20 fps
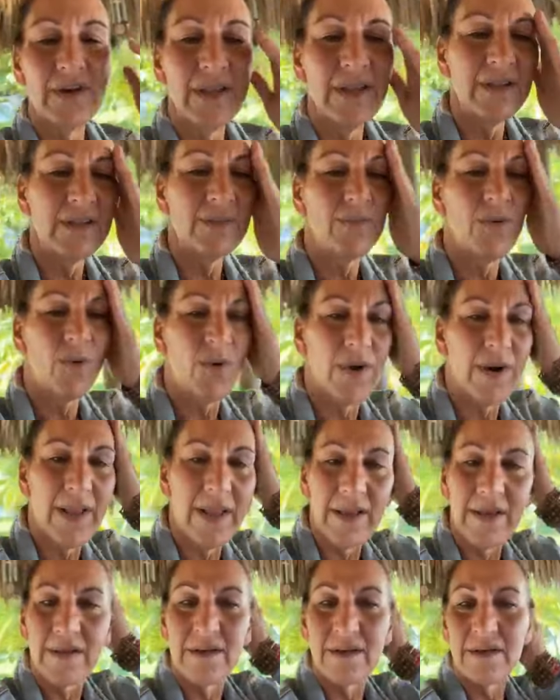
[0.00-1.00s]
transport
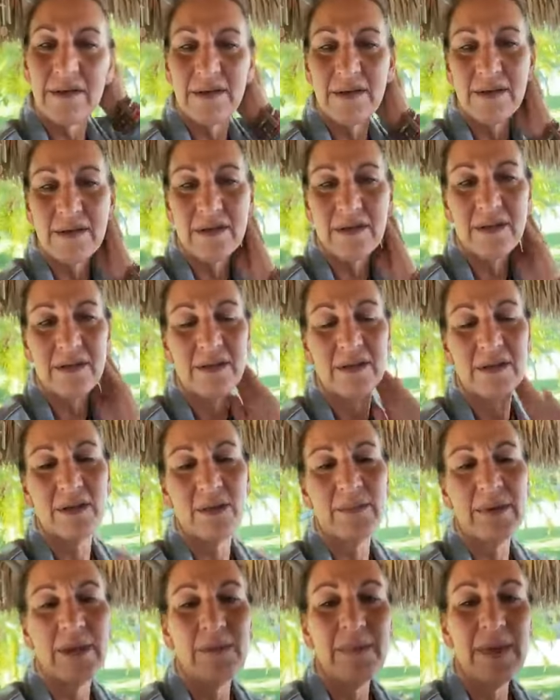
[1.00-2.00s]
it.
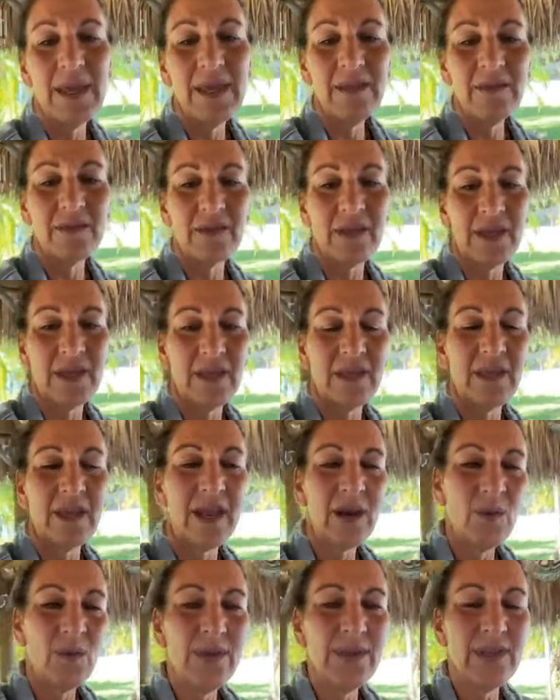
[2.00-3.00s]
It'd be amazing.
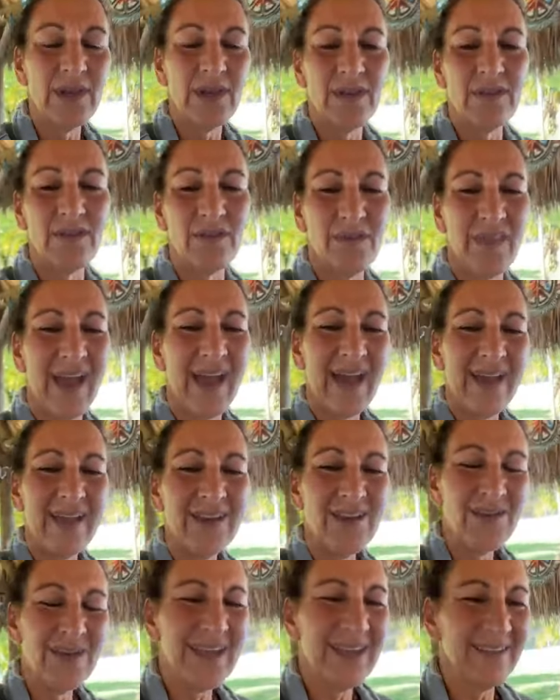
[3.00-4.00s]
I don't want you to do
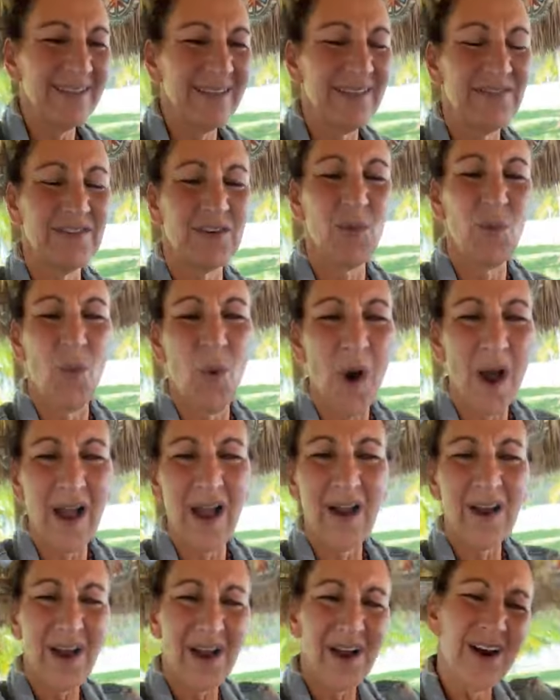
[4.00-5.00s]
that. You can't lift
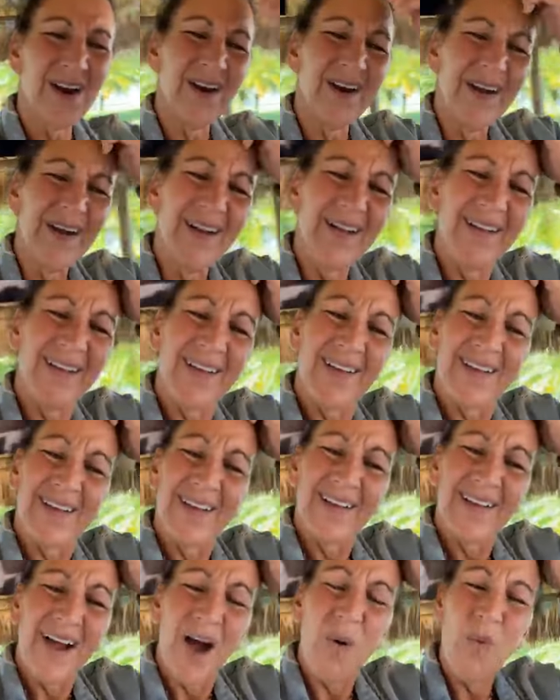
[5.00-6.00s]
a
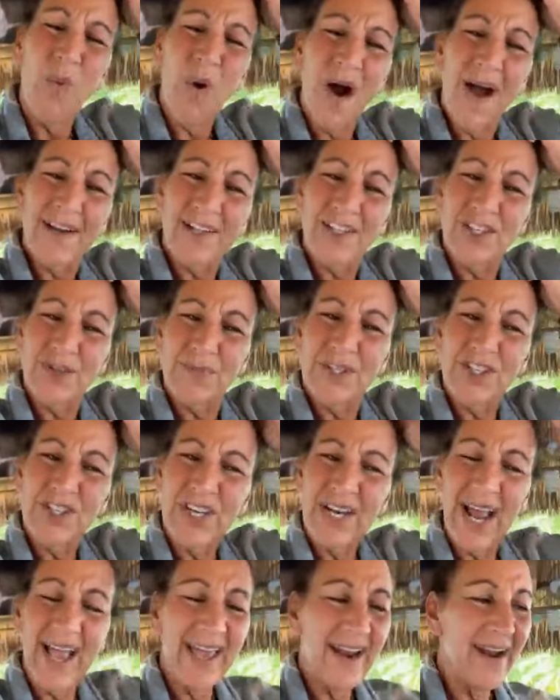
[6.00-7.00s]
washing
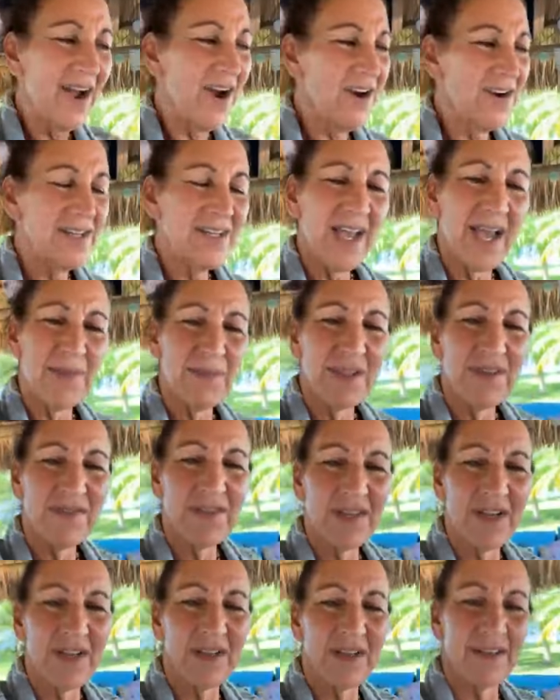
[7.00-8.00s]
machine. I had a hard time
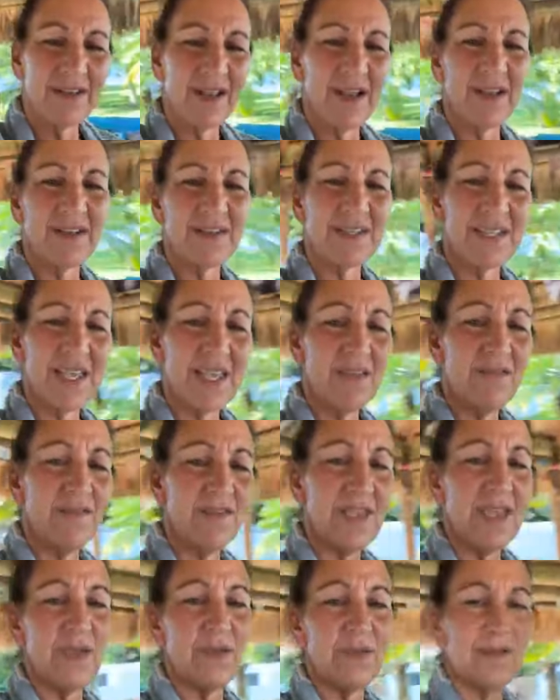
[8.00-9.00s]
lifting a
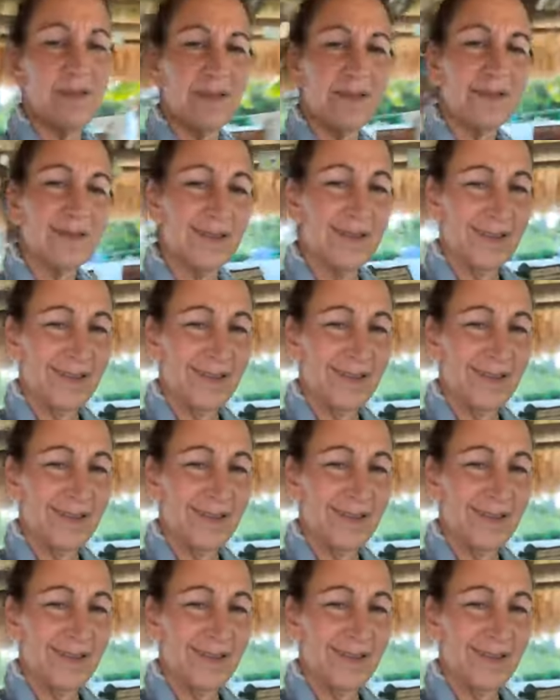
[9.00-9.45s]
TV,